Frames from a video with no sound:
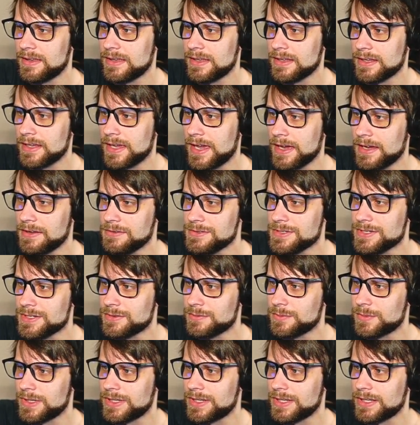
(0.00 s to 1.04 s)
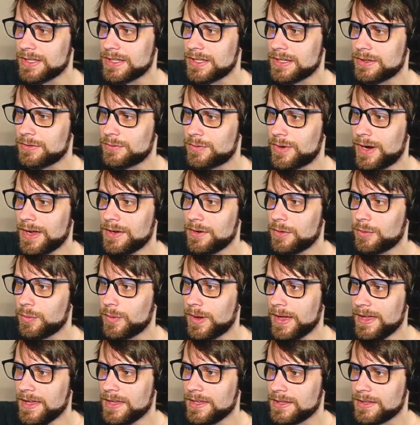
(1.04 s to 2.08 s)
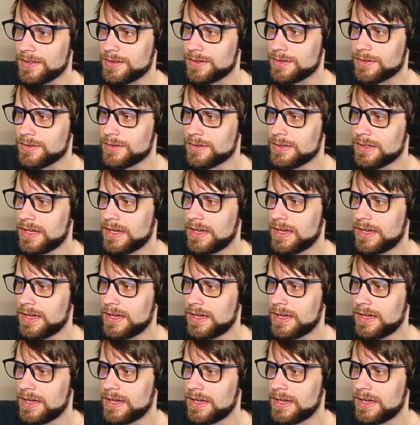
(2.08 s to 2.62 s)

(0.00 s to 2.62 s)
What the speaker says: encounter we can get right away here.